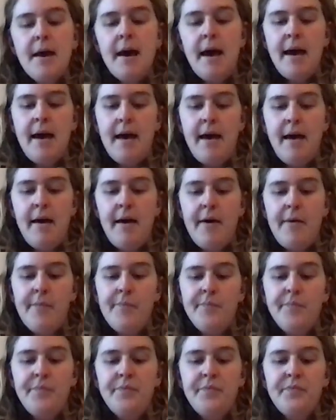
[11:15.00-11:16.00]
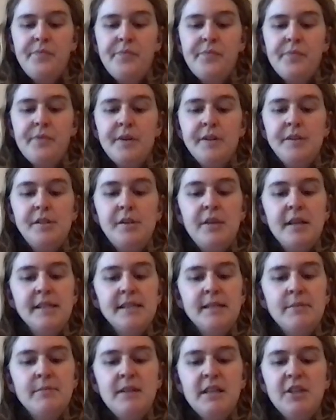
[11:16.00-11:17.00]
Um, so
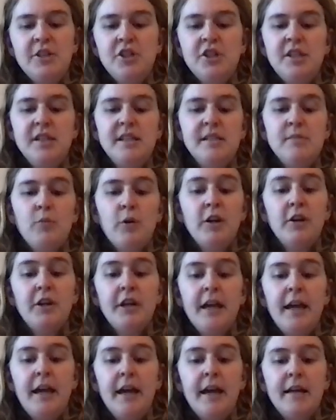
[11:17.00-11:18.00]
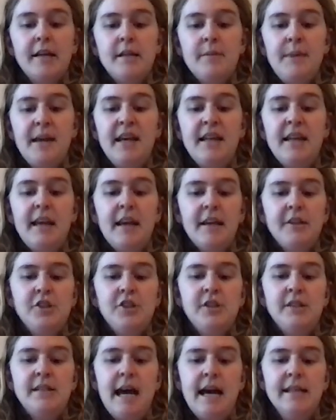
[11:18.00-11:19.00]
that's something she's wondering and debating, and
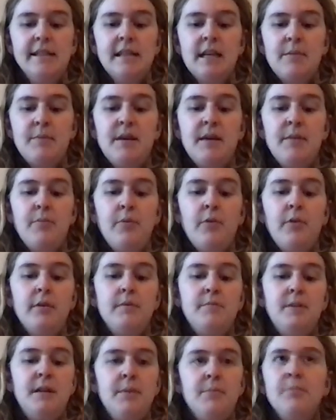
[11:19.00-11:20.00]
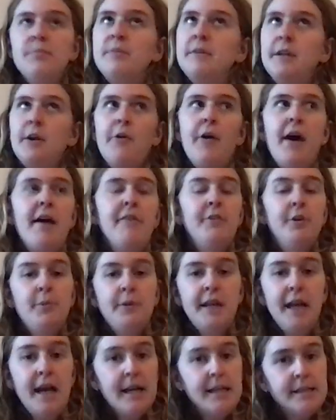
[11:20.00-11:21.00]
she's asking people, and people,
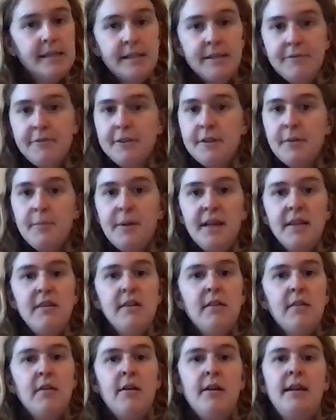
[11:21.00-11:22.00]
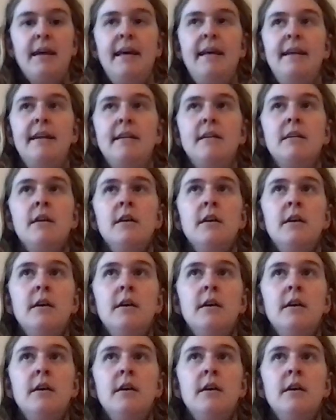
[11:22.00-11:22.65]
everyone has a different opinion on it, and